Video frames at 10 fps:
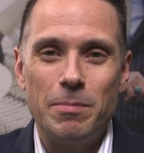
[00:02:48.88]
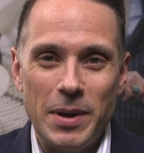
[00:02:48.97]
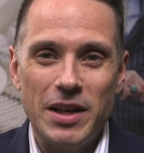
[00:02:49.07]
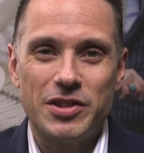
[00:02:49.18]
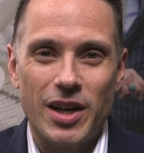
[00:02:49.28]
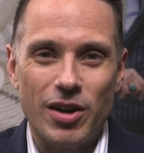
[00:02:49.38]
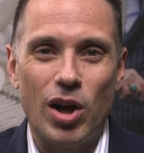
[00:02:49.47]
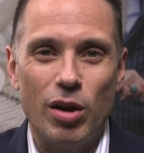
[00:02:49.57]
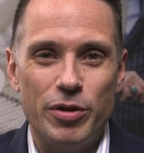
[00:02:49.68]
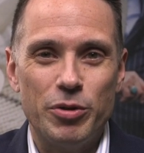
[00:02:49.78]
based on
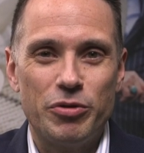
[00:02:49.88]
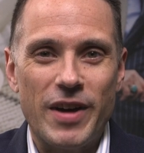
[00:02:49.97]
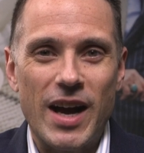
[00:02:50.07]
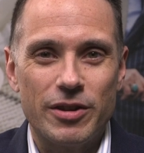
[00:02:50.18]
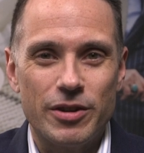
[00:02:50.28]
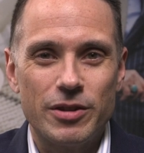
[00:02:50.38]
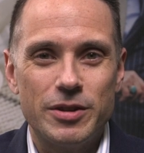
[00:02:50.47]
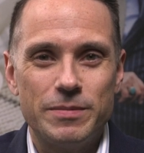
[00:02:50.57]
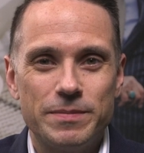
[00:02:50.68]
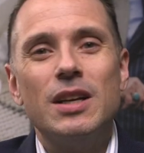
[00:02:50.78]
all of those
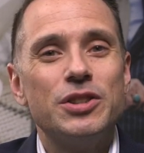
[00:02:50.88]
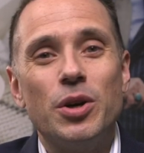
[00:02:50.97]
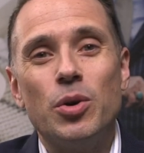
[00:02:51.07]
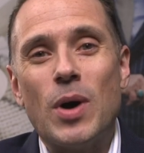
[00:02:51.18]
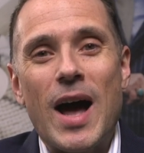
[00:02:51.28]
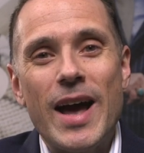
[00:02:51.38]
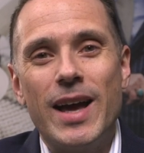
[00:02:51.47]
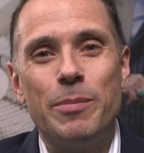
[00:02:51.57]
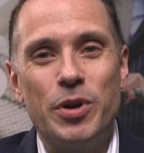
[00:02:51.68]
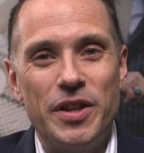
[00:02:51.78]
factors. So I
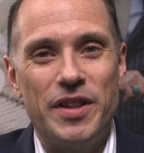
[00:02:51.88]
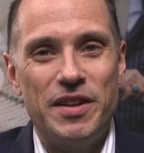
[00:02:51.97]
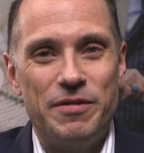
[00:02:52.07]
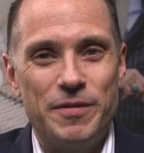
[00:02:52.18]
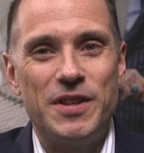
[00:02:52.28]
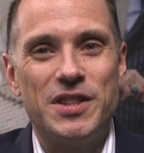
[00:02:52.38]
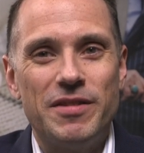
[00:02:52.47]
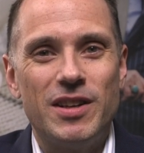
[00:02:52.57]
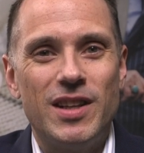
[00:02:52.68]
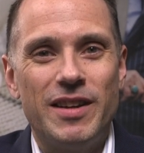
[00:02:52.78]
had put the
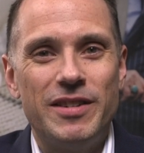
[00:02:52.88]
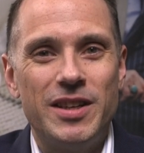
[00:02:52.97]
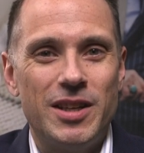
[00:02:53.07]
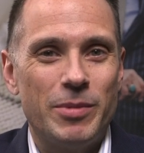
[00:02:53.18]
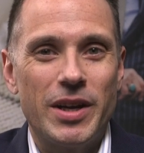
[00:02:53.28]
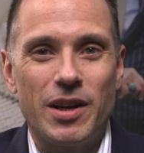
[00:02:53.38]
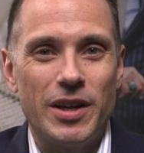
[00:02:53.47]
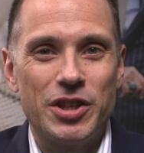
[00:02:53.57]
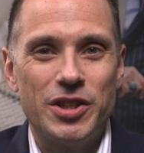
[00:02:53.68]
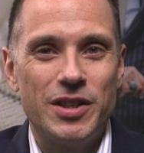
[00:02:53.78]
5711 in my
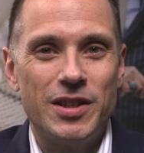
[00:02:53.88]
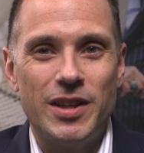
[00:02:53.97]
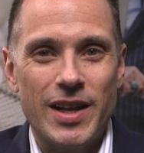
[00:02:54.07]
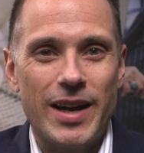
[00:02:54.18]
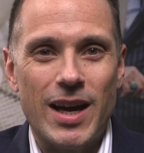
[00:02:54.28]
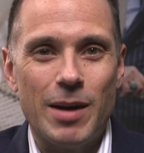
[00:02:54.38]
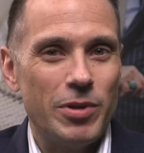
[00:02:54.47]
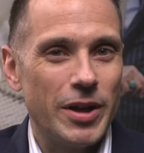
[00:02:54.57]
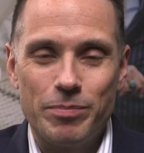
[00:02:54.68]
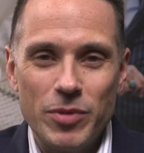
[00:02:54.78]
collection in that app,
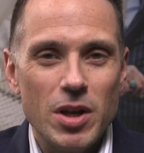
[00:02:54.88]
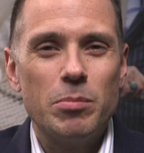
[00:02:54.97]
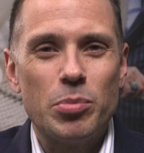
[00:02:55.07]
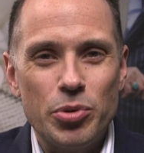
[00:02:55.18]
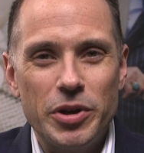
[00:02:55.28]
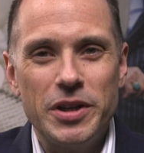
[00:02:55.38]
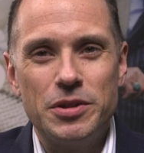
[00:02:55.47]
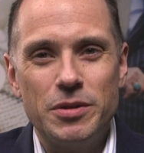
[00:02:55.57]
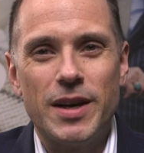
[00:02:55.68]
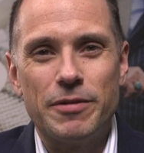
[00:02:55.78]
like pretty
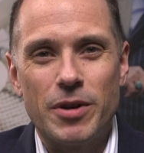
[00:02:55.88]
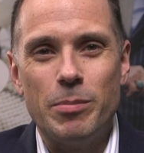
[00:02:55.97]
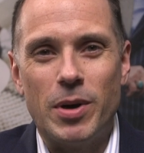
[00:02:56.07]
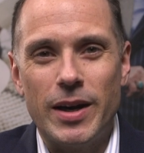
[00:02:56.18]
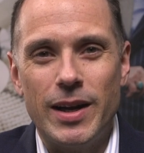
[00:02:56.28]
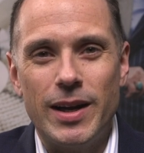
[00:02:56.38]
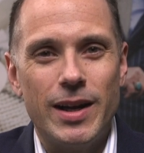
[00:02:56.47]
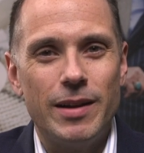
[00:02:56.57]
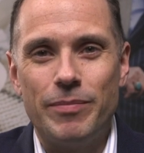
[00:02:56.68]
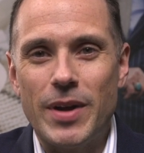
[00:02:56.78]
soon after I bought it,
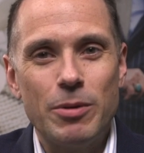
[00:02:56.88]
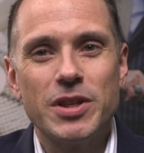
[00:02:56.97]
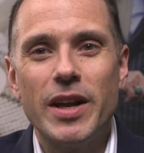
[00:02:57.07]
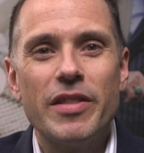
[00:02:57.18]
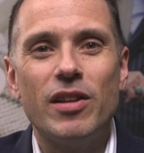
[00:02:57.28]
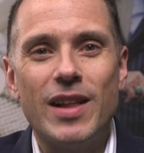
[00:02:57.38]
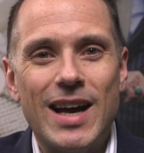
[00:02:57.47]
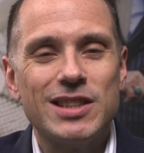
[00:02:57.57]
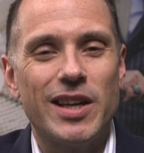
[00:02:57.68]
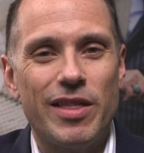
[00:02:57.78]
and that was kind of the
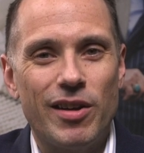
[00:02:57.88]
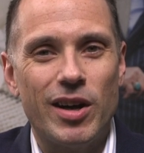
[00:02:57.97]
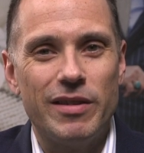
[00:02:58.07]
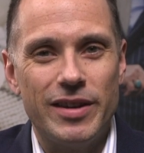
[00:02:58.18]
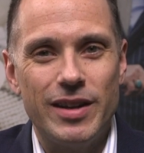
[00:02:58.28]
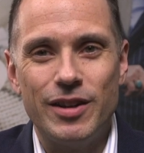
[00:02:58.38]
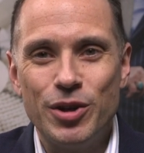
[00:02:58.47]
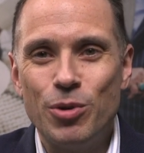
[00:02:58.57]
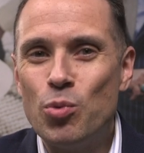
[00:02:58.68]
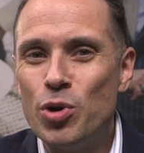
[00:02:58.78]
last I thought of it,
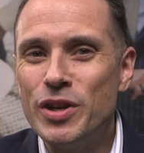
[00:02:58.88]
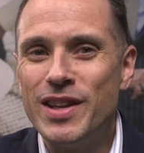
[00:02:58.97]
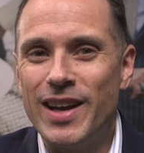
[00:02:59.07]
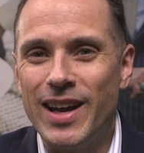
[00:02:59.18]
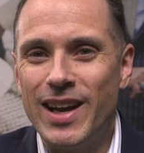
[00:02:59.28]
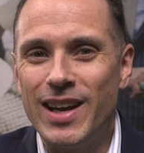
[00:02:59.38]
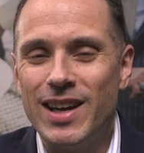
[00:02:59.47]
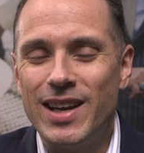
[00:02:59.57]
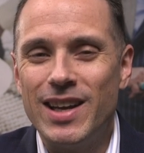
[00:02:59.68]
until one day